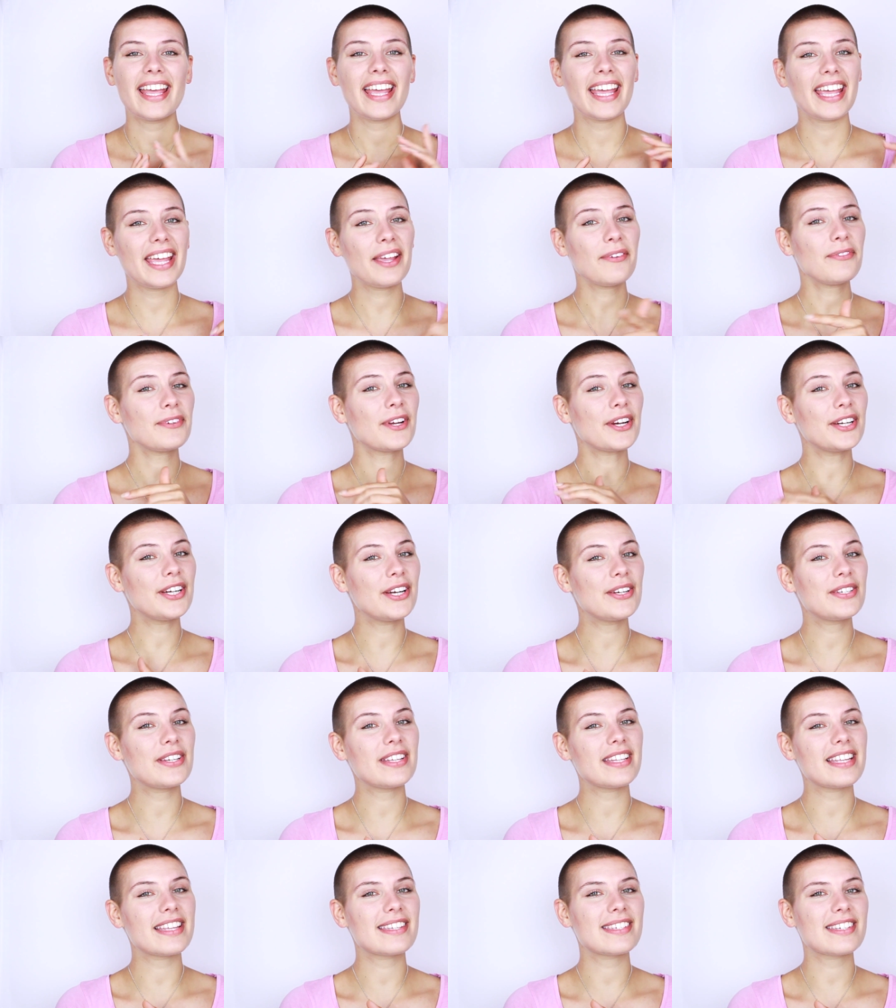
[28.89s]
If you're new
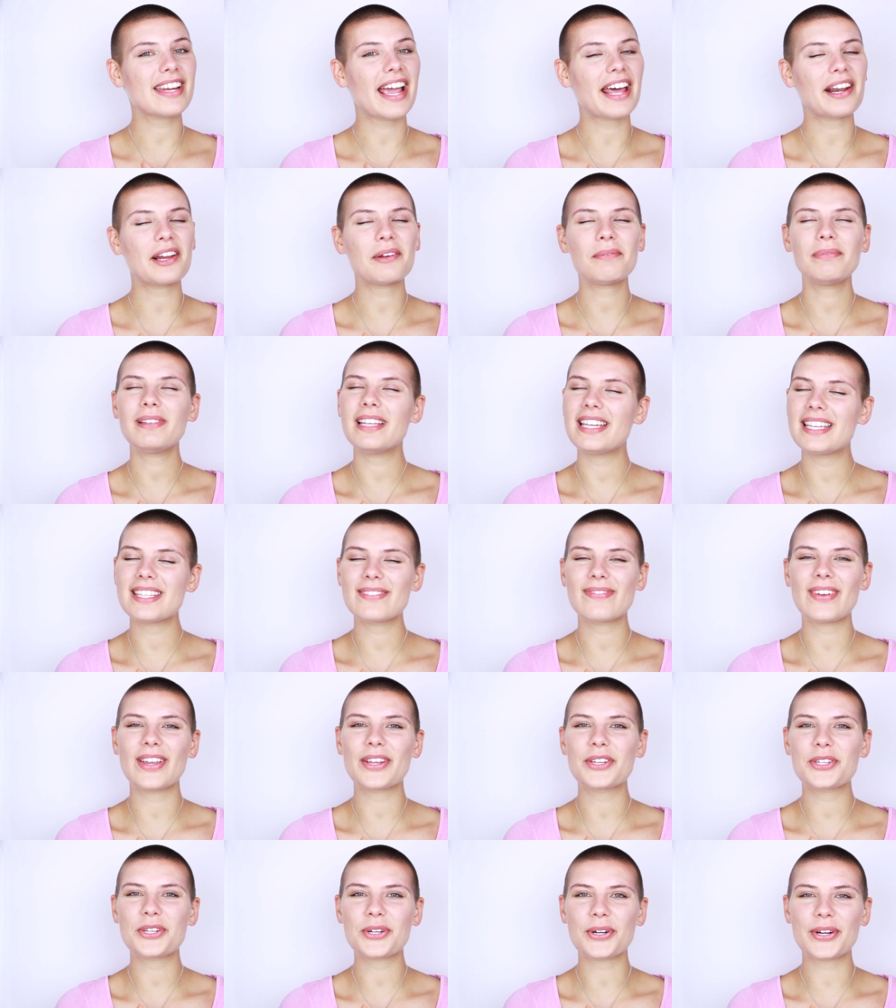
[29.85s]
to this channel, please
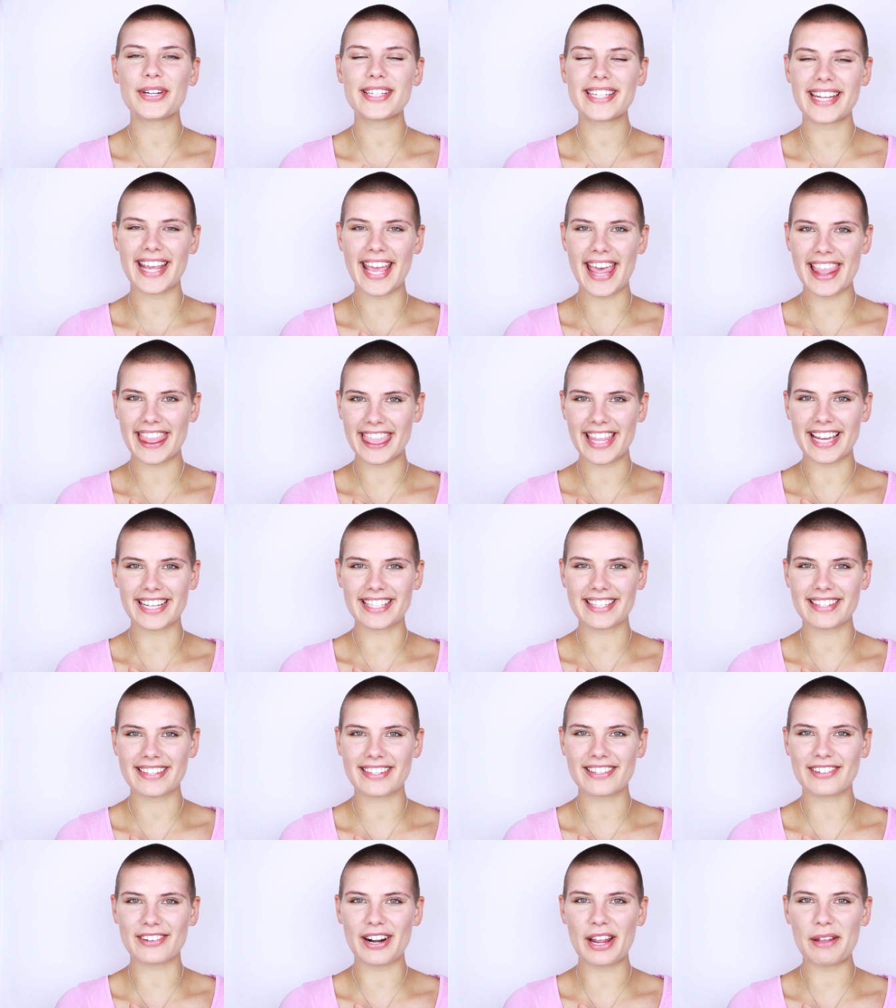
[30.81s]
make sure to hit that
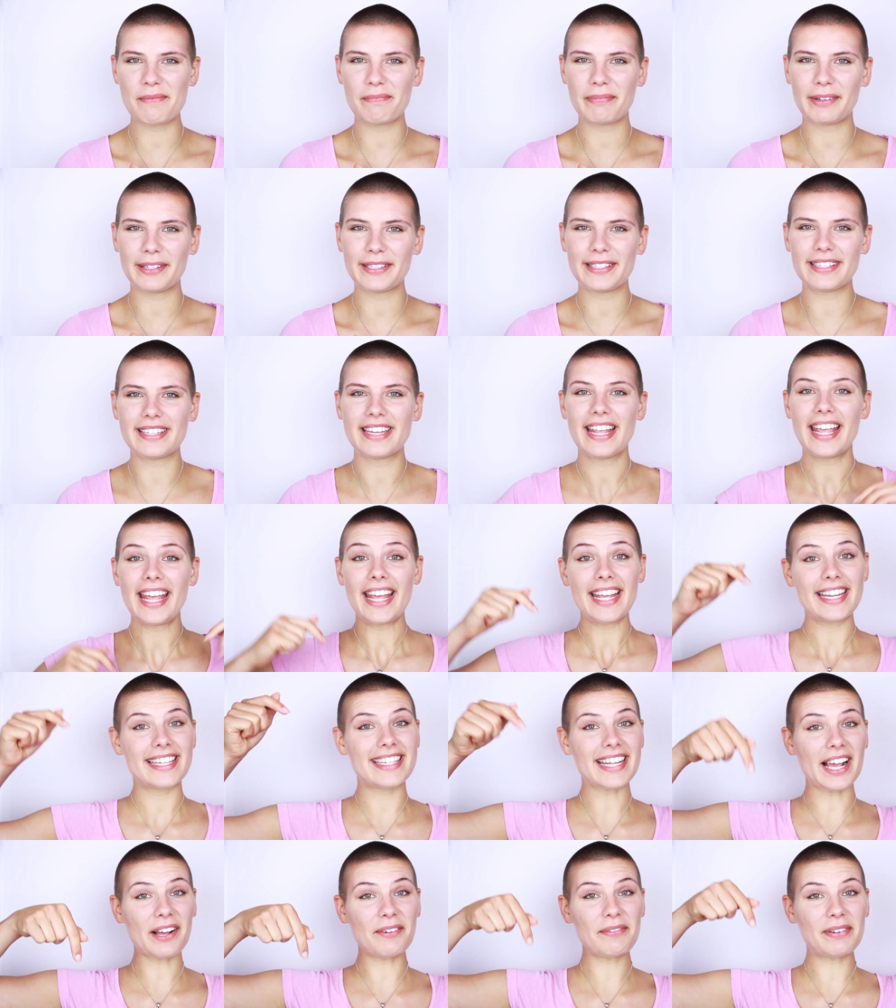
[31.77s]
subscribe button
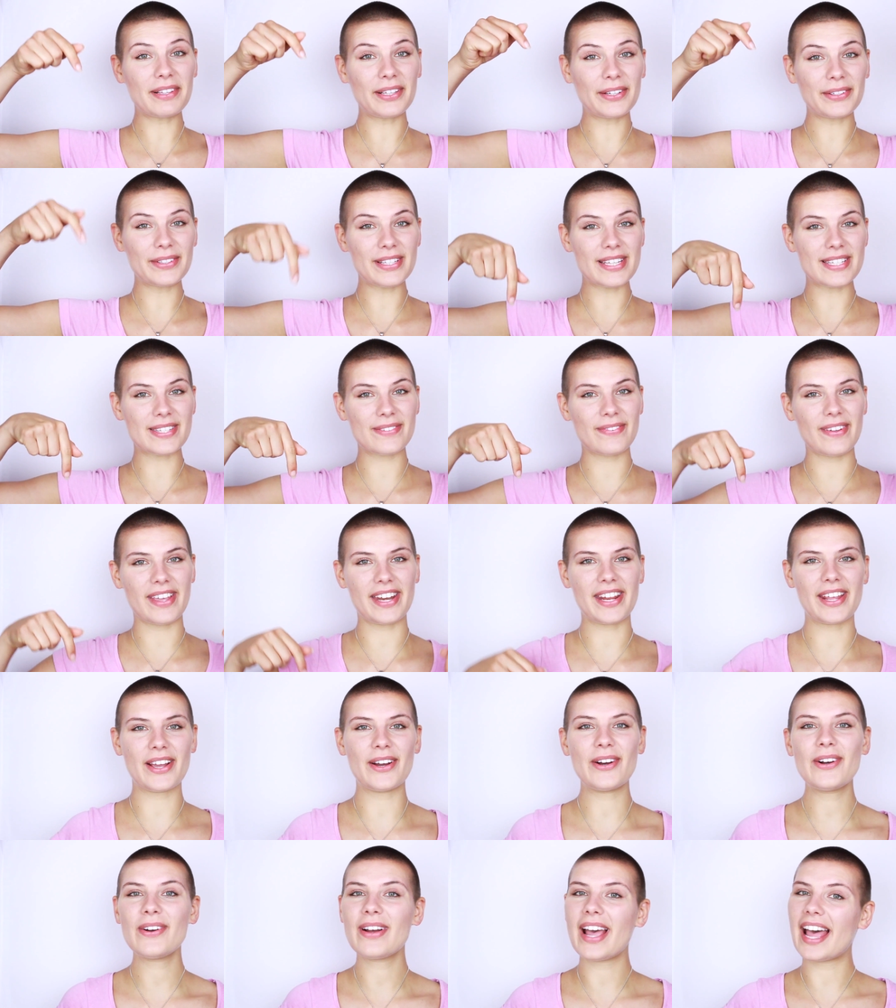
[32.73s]
down below this
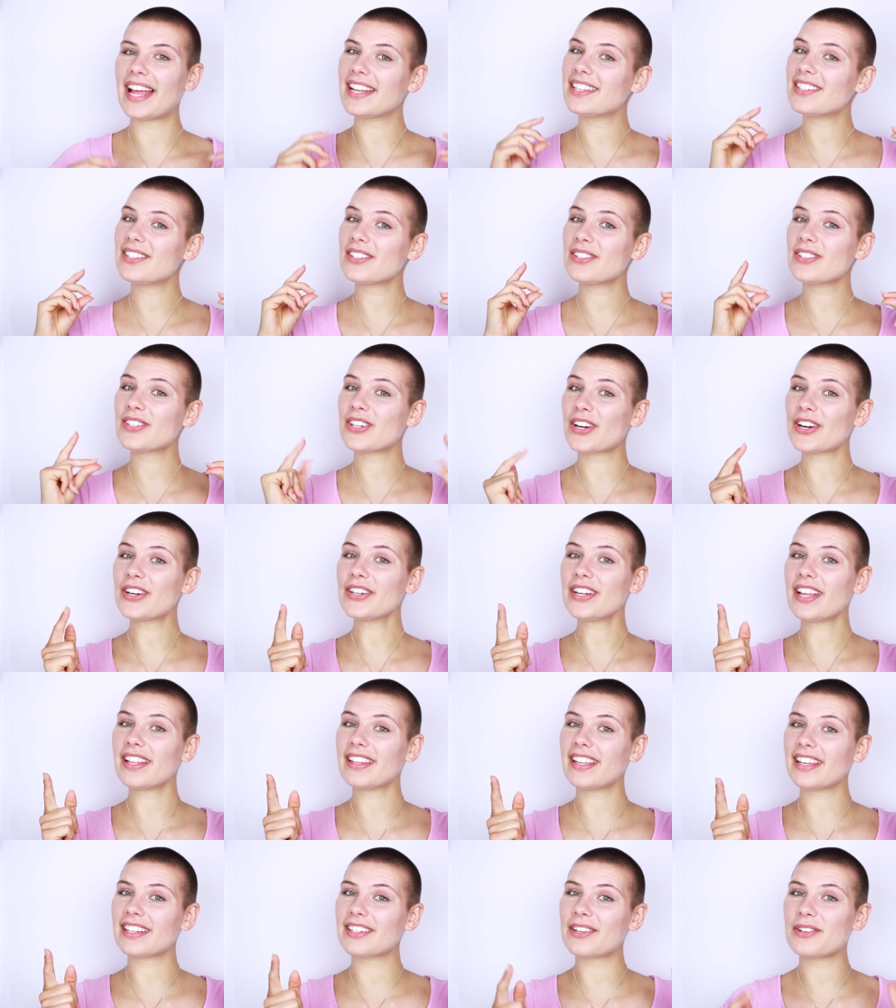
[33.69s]
video and to turn
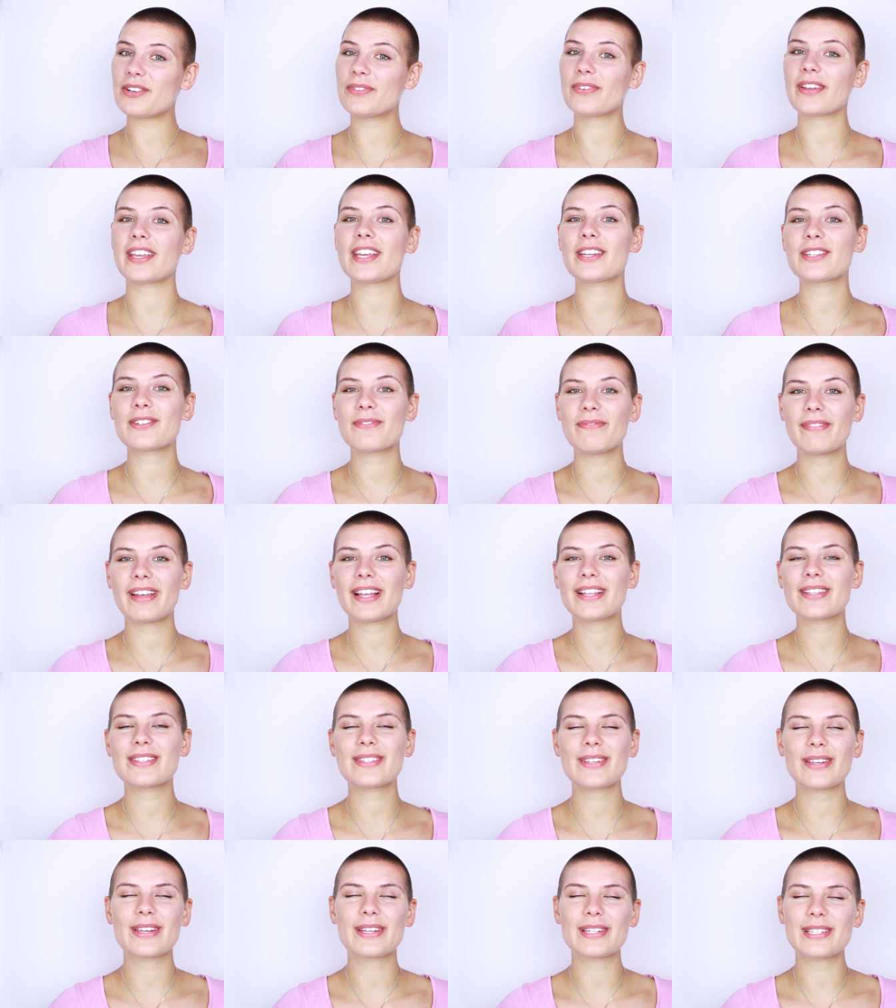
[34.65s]
on that notification bell
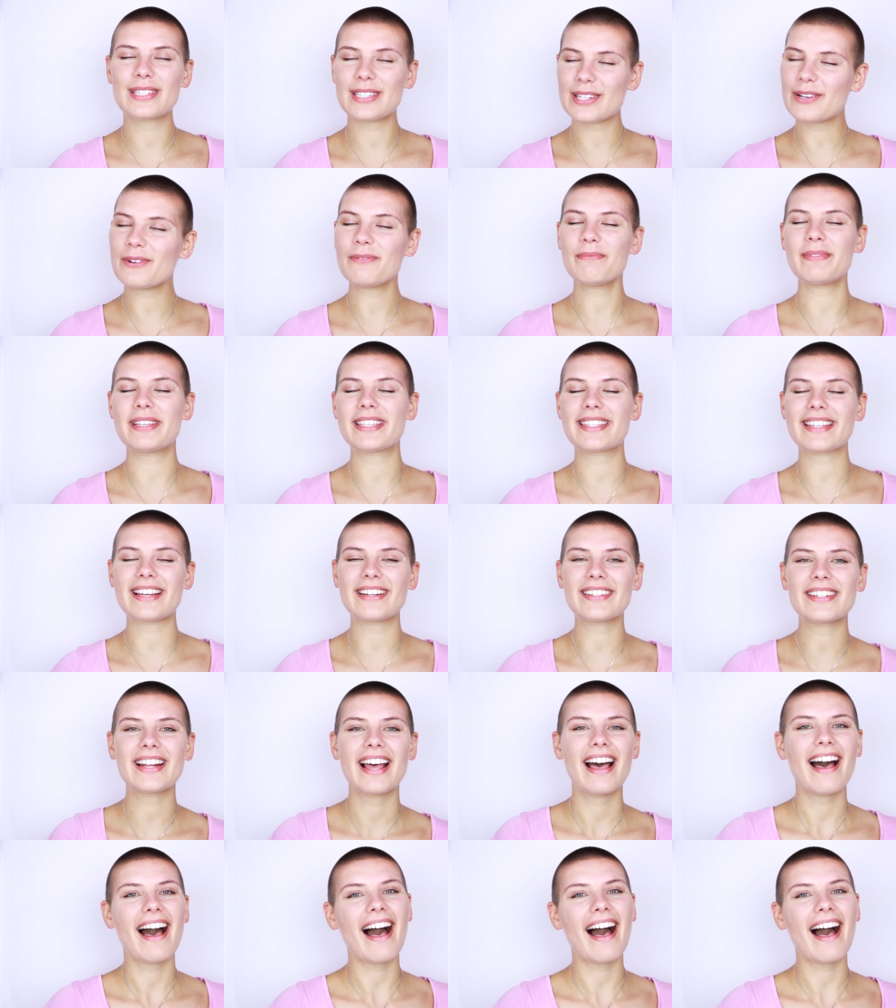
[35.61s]
so you don't miss out